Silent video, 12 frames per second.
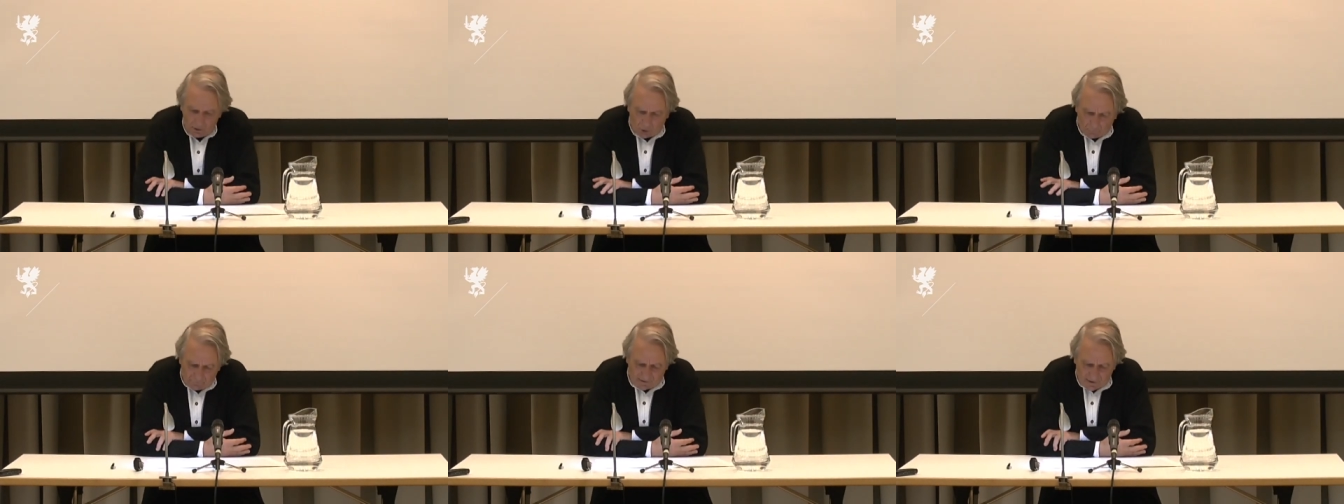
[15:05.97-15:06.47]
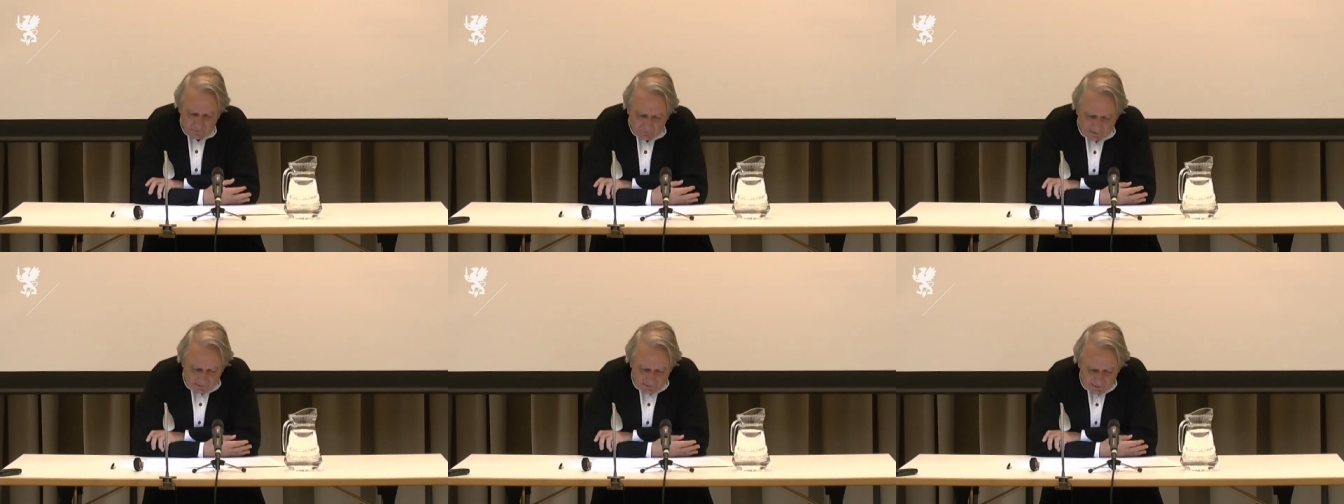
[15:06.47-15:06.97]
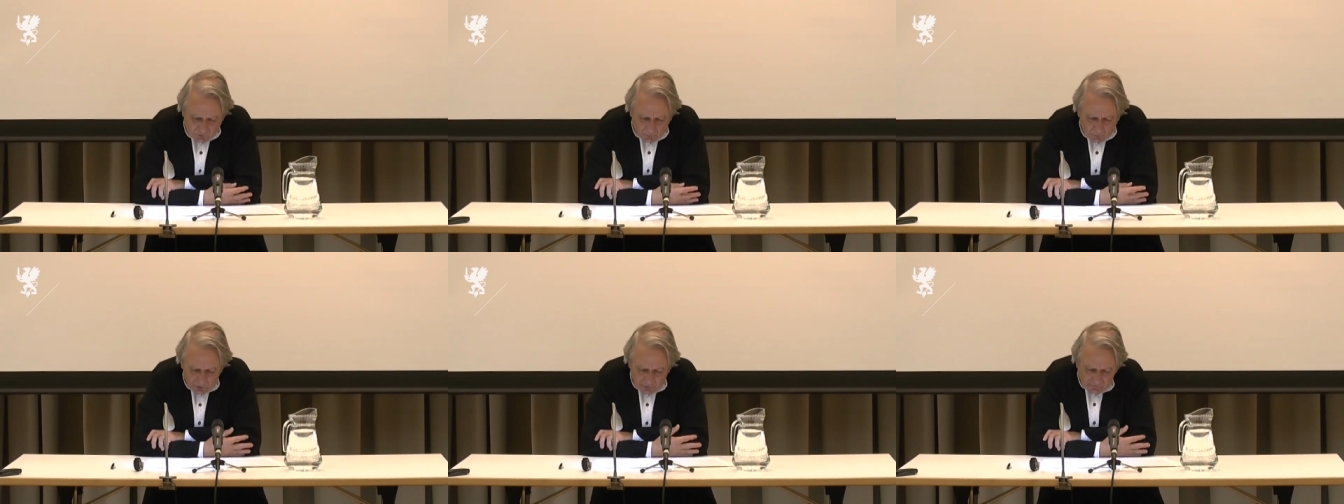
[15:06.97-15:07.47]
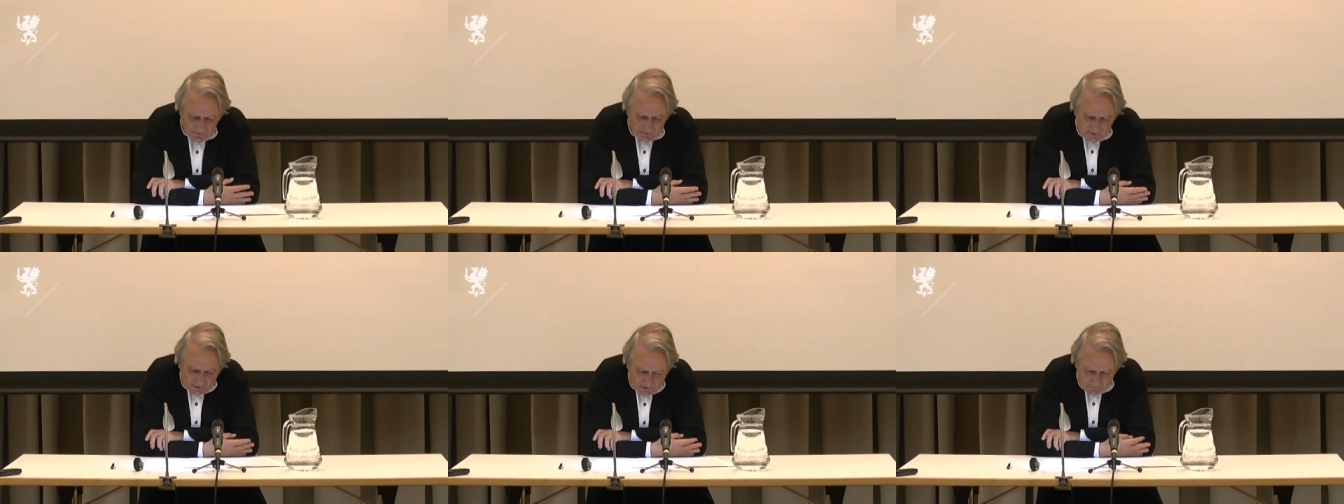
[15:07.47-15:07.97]
of every day in a modern
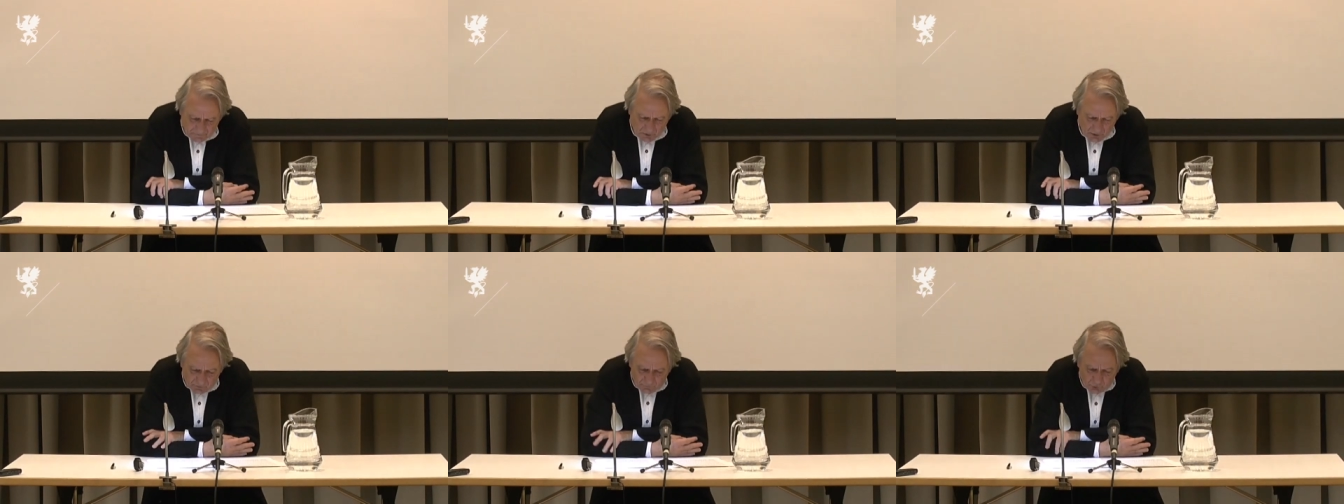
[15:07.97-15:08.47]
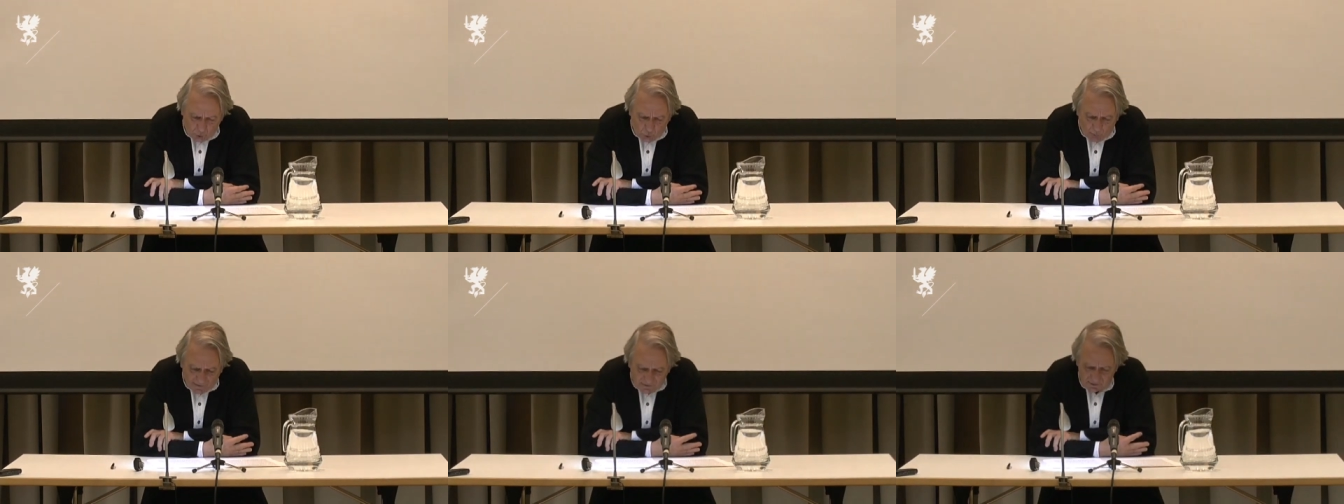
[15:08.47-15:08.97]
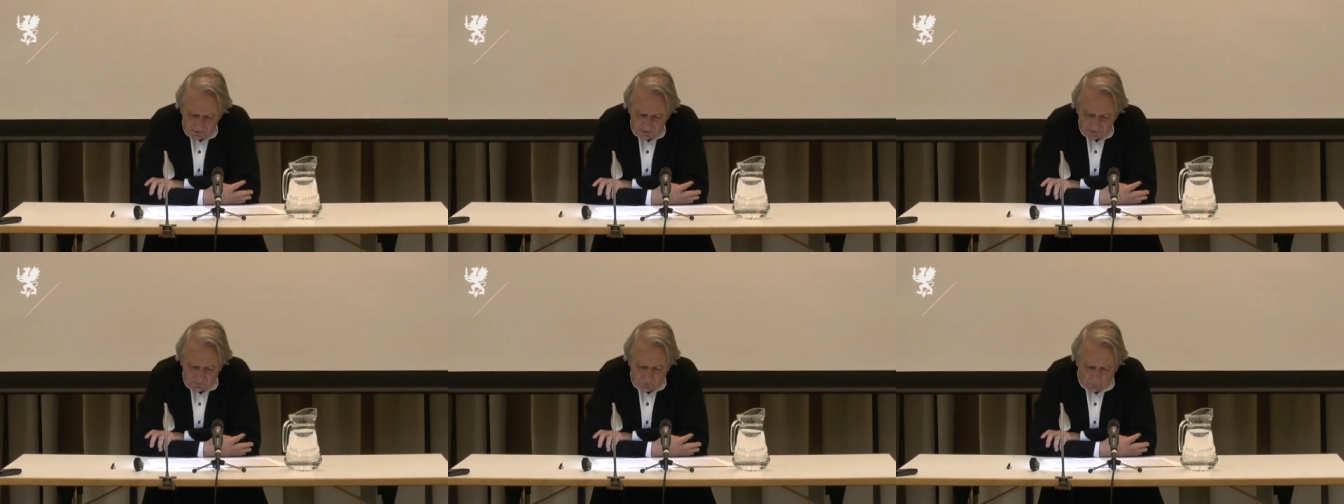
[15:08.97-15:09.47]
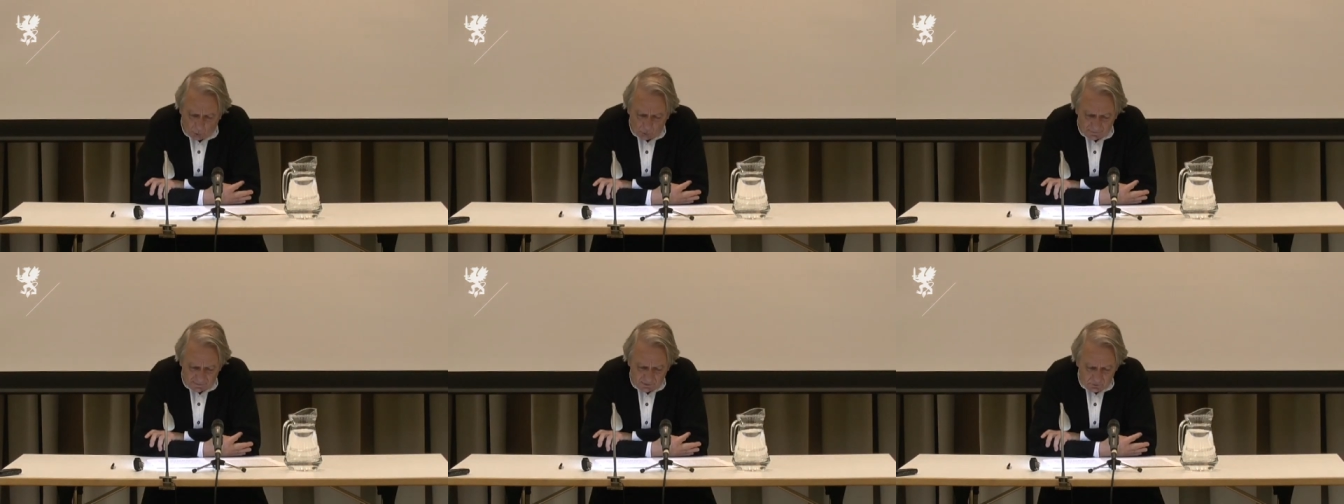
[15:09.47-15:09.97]
city from the awakening in the
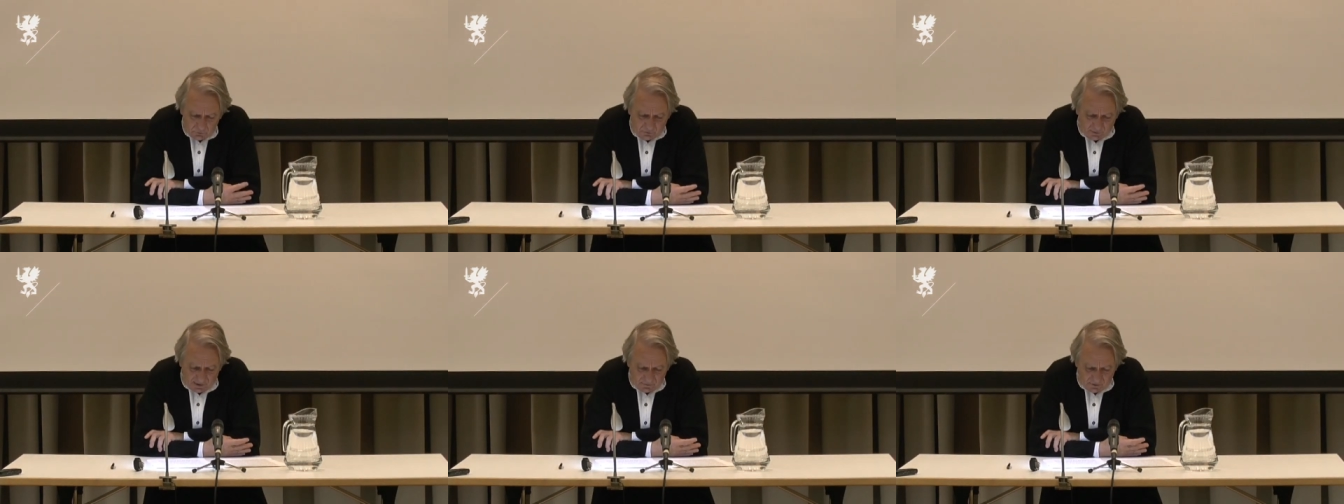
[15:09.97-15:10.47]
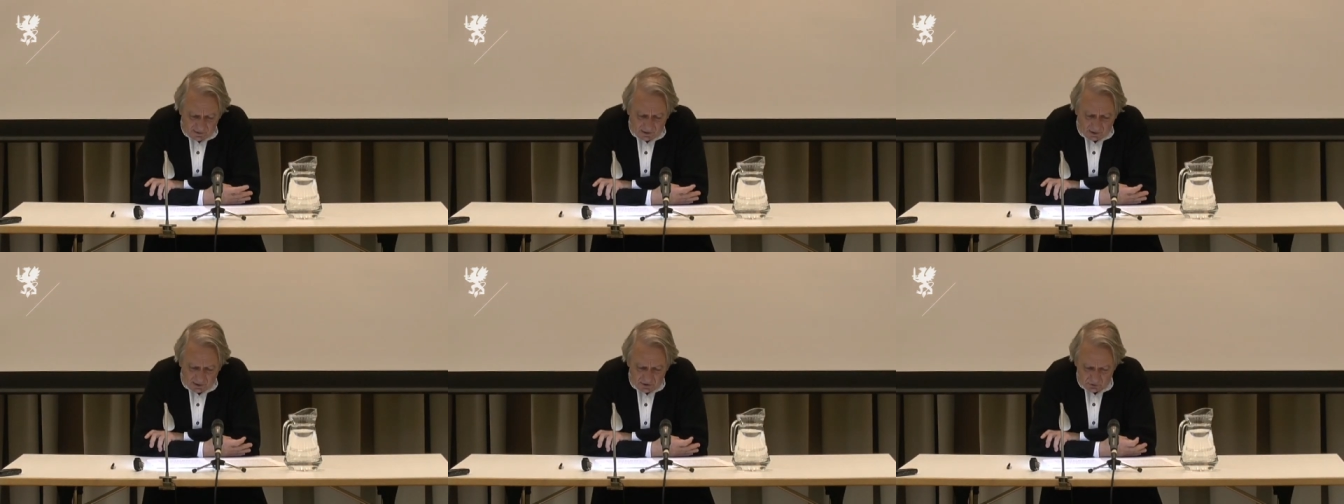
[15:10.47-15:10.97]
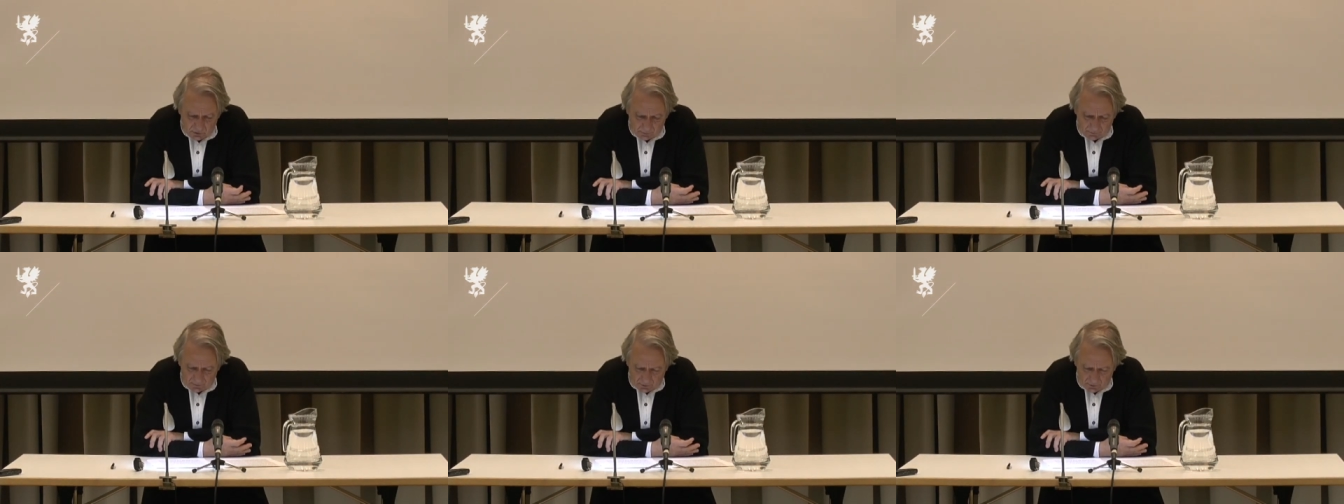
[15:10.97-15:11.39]
morning to the evening leisure